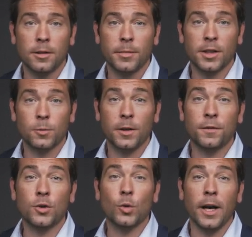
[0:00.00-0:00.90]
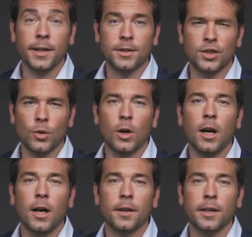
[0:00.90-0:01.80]
Because we've tried so
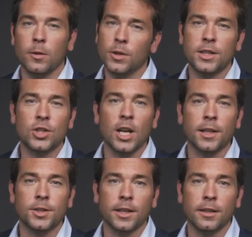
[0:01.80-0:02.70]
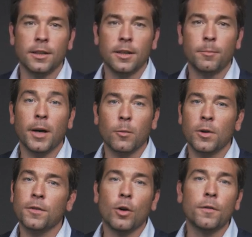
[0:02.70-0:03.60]
hard and it was challenging, but
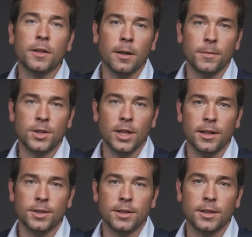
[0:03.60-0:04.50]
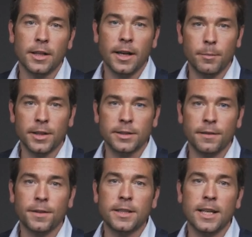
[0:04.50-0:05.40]
we've overcome the challenges and built a
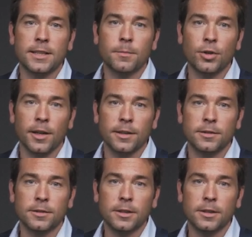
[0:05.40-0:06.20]
fantastic product.